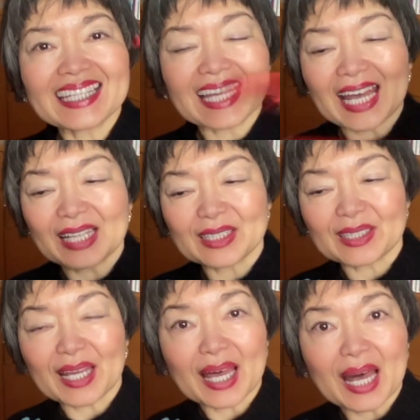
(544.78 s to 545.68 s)
The
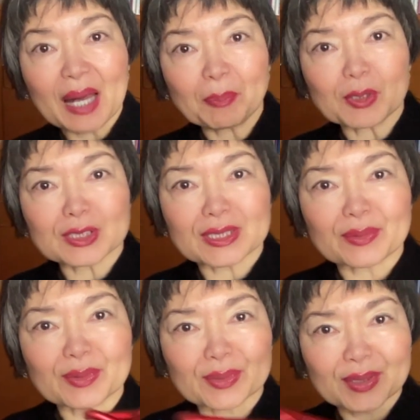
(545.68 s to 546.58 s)
upper
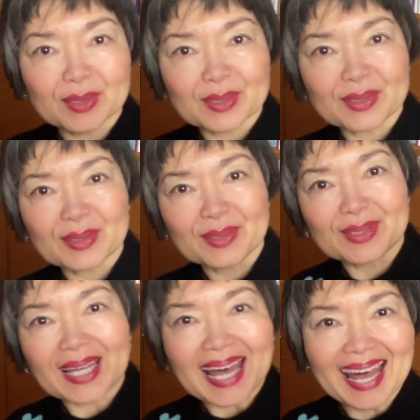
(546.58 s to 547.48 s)
sound.
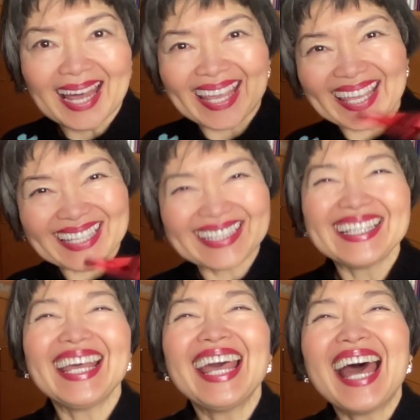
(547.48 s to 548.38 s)
Hae.
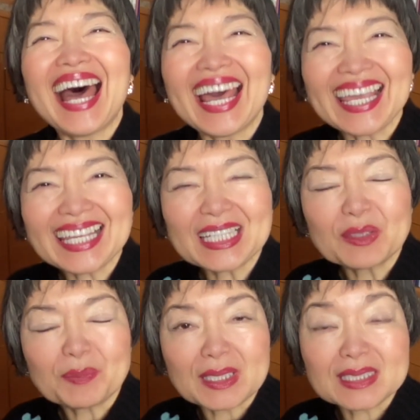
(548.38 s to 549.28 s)
Hae,
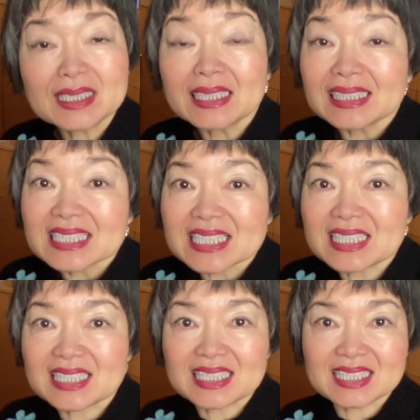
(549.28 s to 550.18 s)
it means
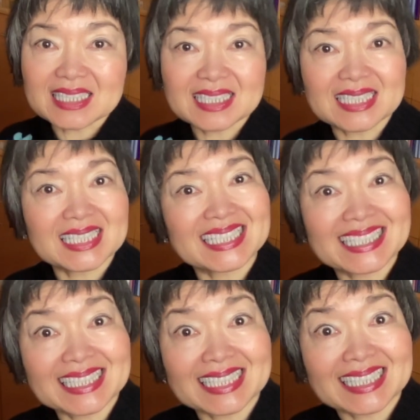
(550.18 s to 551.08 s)

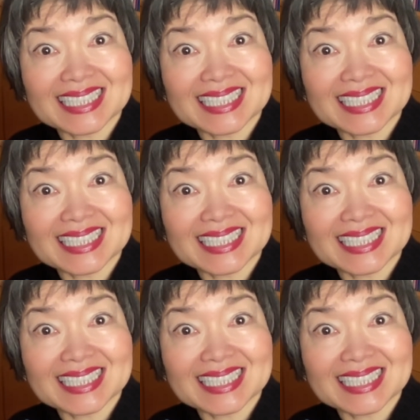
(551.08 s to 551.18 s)
zzz.